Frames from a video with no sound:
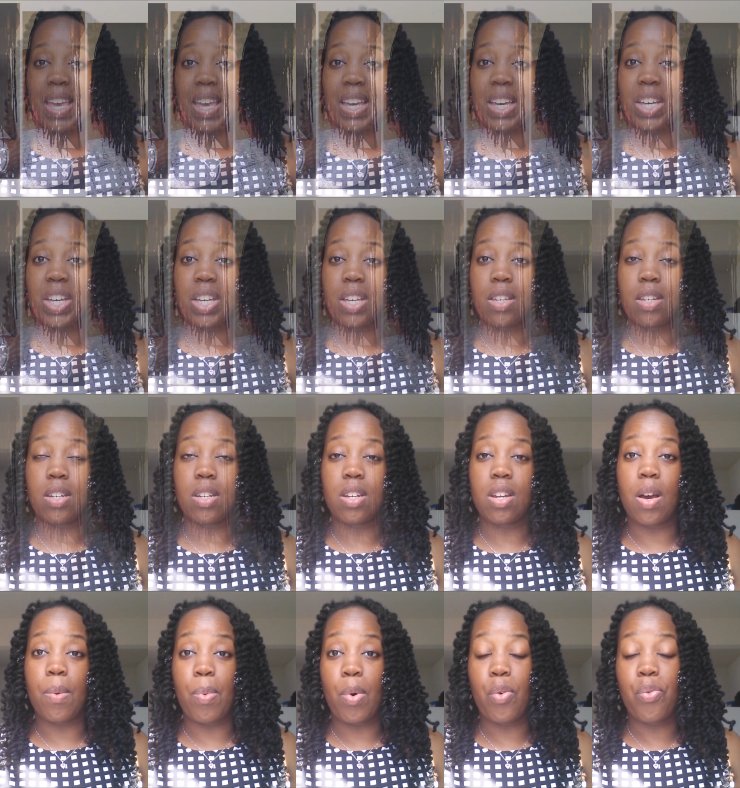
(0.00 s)

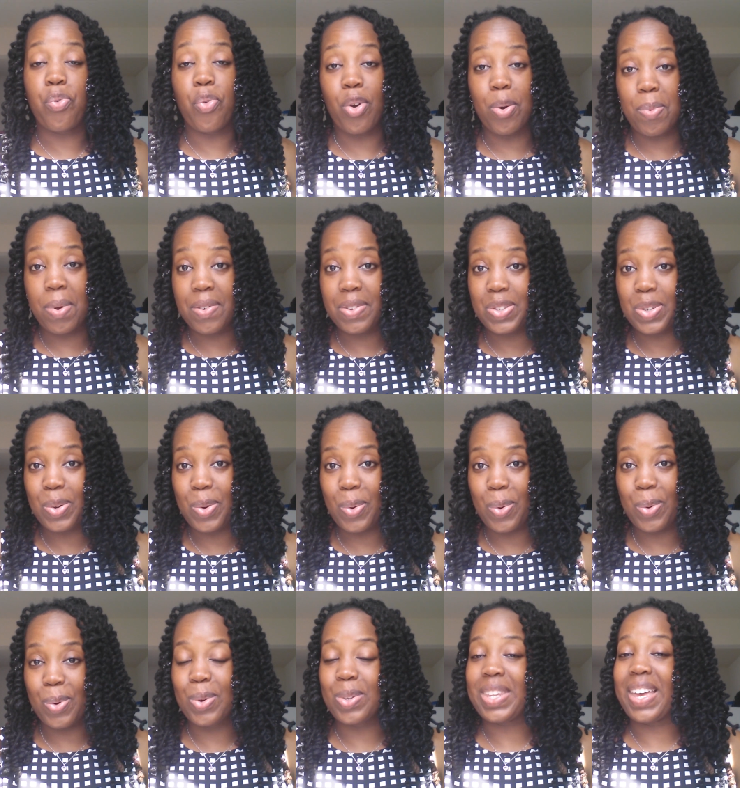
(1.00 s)
taken about 4 months
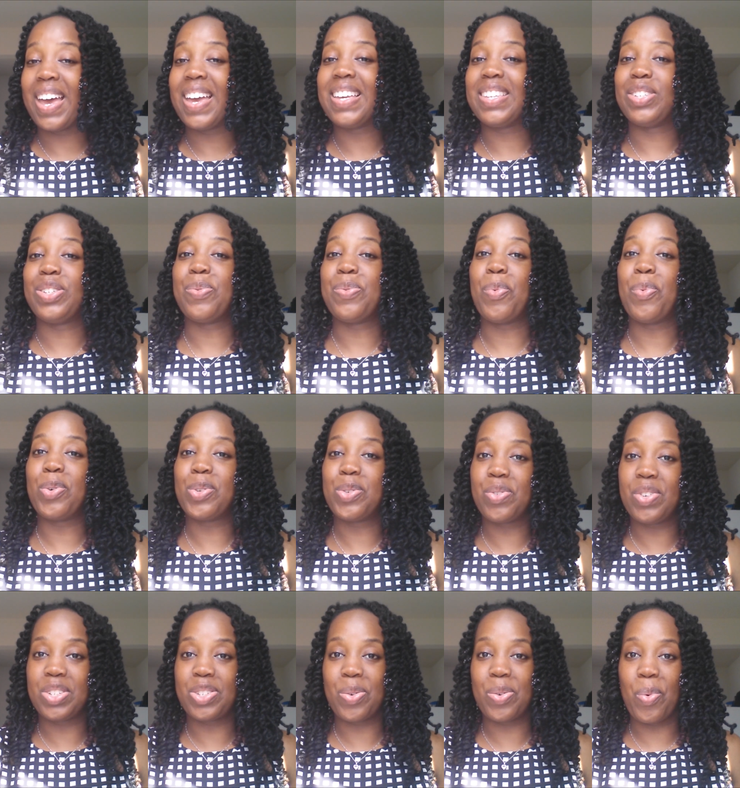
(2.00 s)
ago. That is the
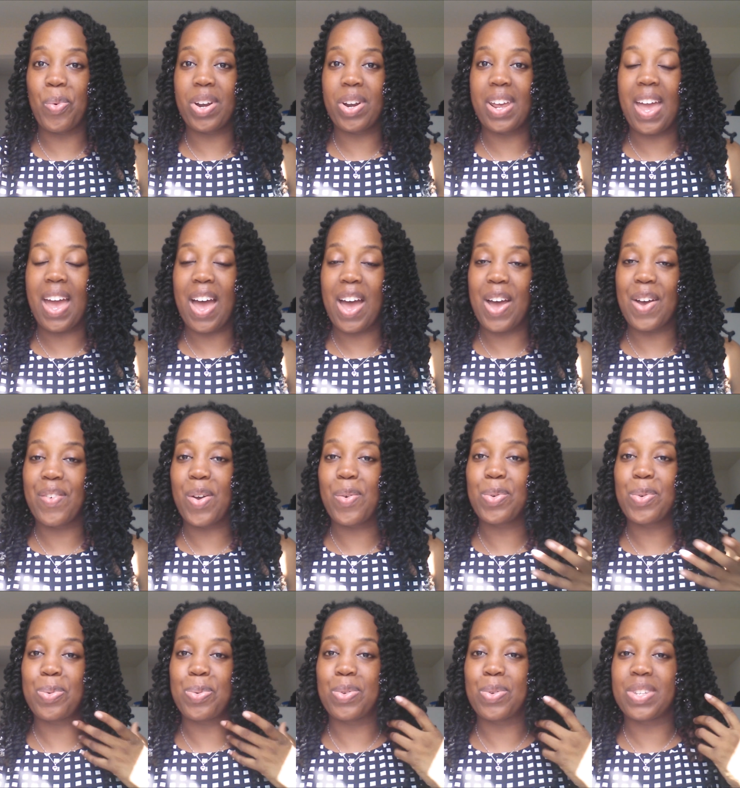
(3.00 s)
most recent one I have.
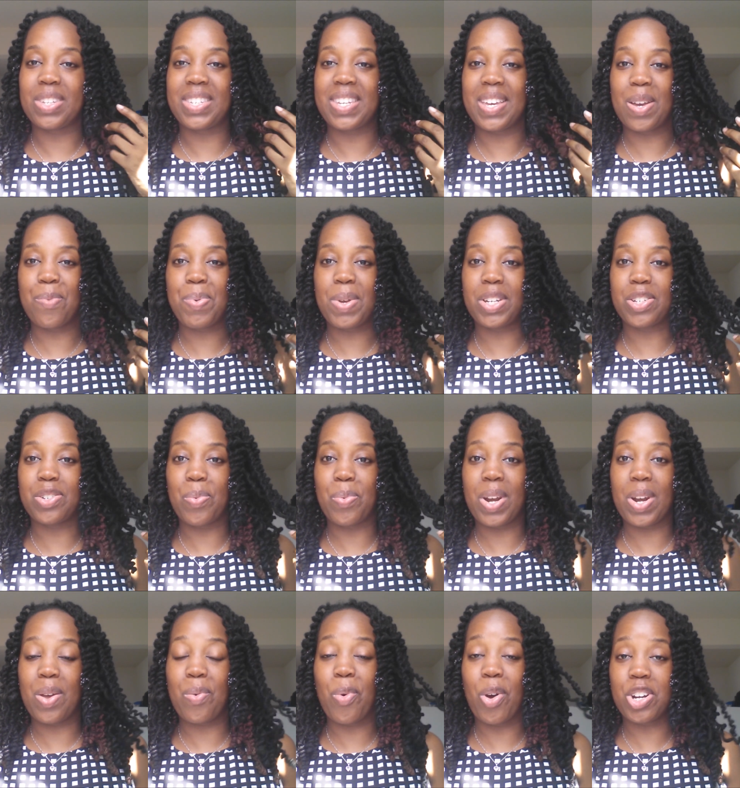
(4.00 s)
I was supposed to take a picture
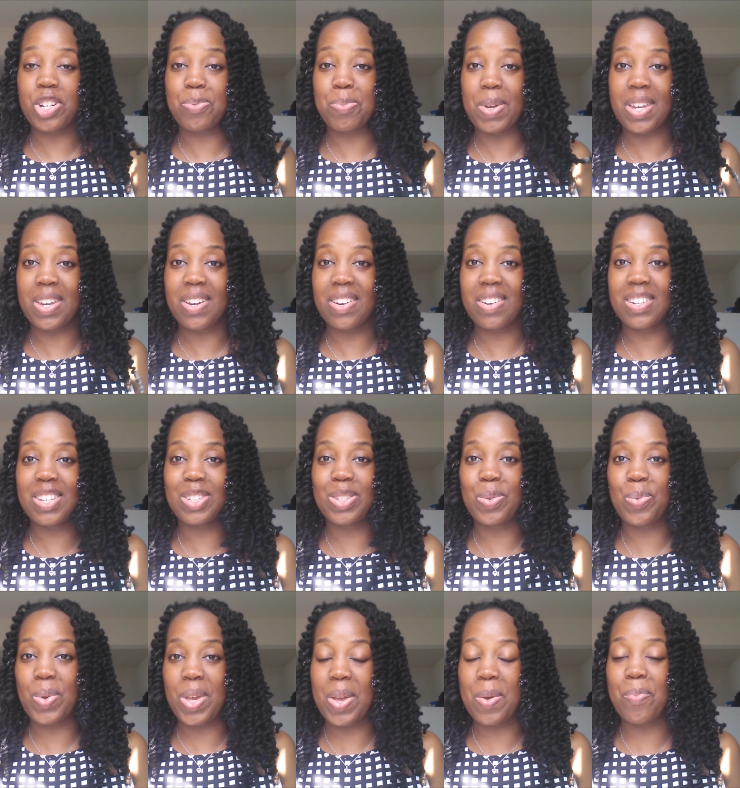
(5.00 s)
when I washed my hair
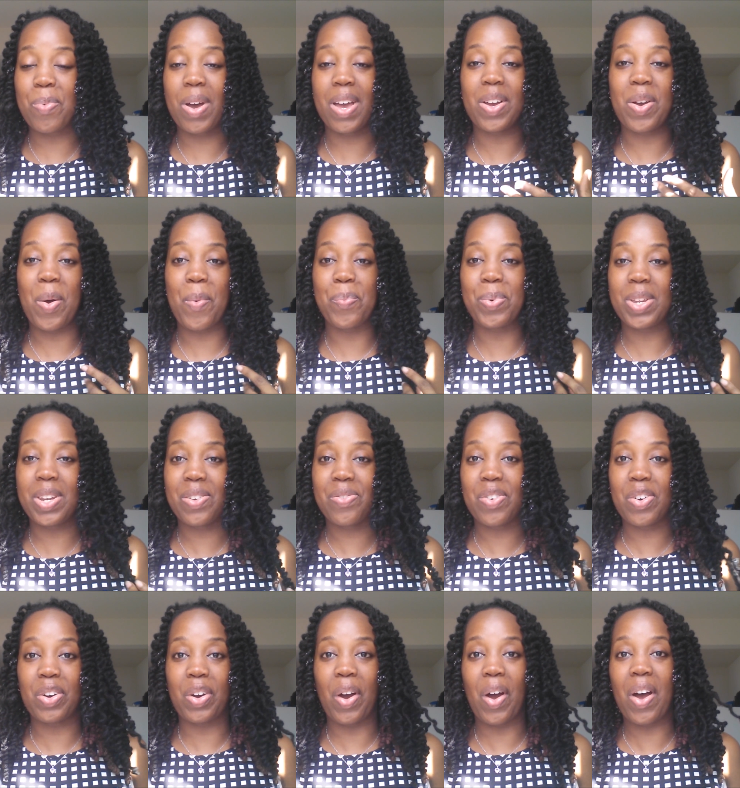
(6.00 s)
this week, but I completely
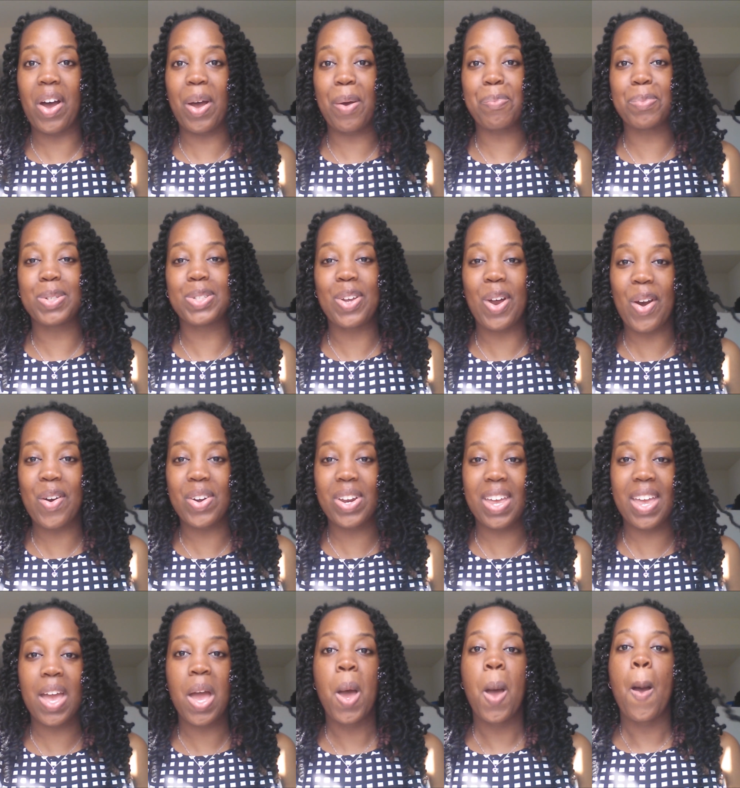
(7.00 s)
forgot. I'm
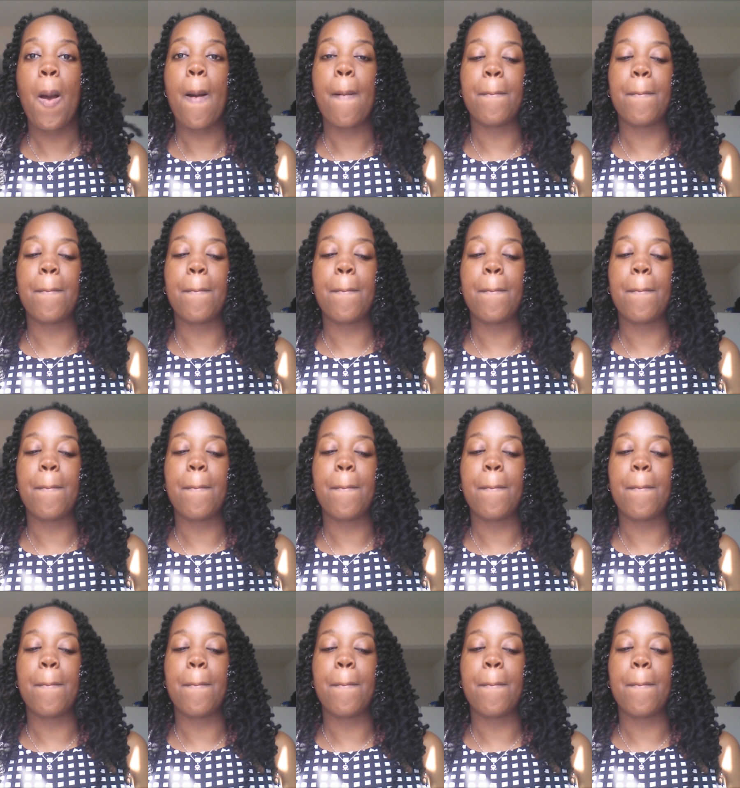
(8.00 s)
sorry.